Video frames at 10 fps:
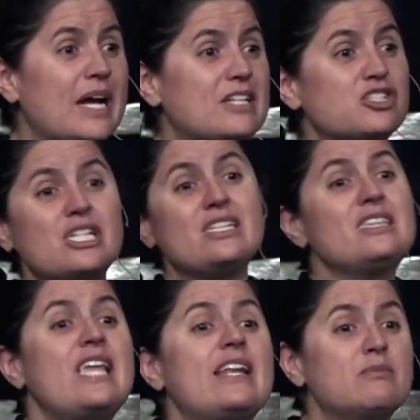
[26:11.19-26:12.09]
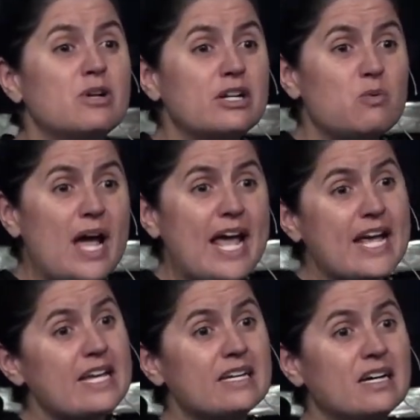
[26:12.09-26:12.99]
and she let him run
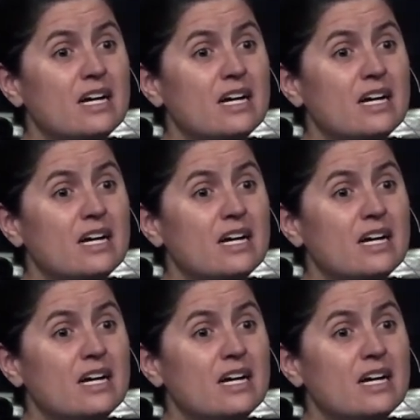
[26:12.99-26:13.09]
away.